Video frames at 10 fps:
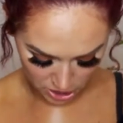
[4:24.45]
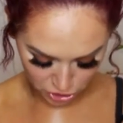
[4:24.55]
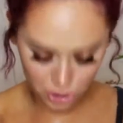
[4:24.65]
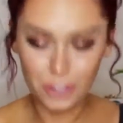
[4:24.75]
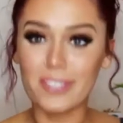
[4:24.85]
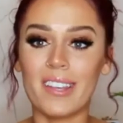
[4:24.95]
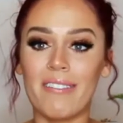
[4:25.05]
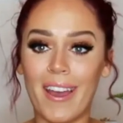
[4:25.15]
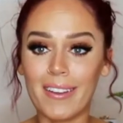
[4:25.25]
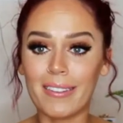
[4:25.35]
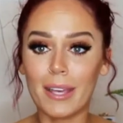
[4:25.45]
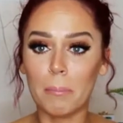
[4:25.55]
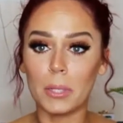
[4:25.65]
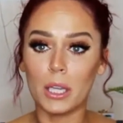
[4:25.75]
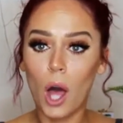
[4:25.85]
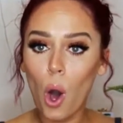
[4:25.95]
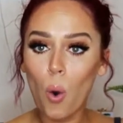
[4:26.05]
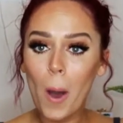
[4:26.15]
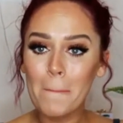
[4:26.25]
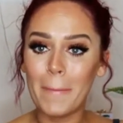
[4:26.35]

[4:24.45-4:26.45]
inserts of anything below